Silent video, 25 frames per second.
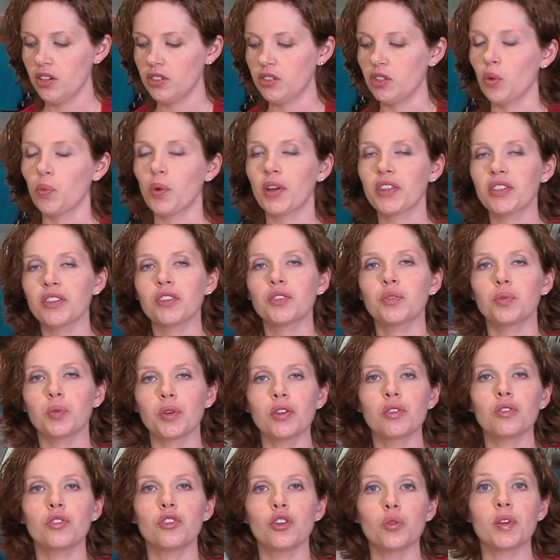So what this
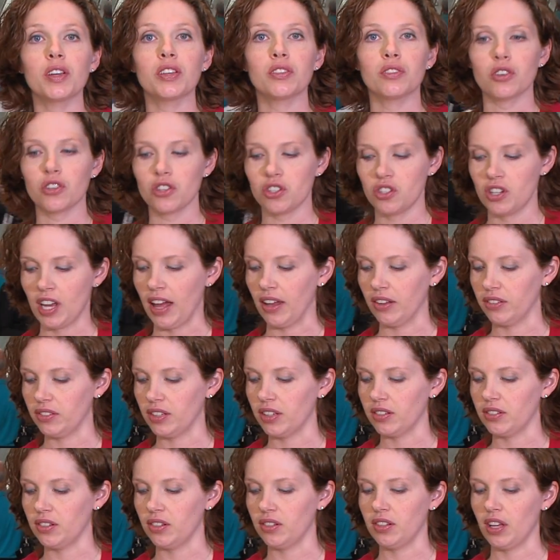new research tells
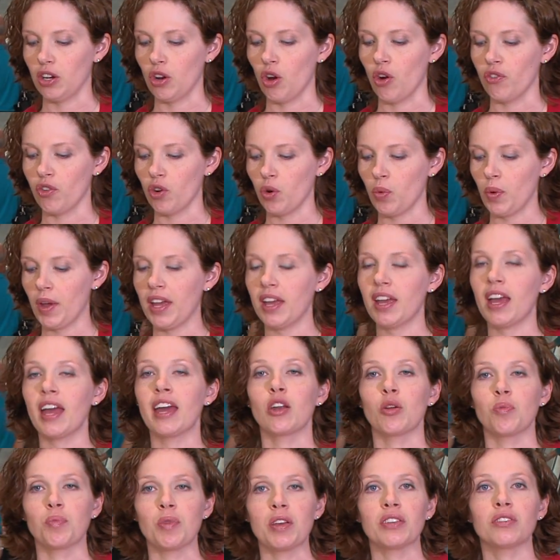us is that overweight
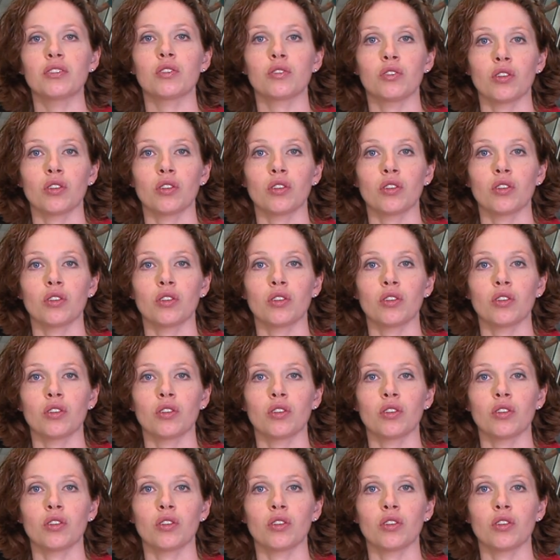and obese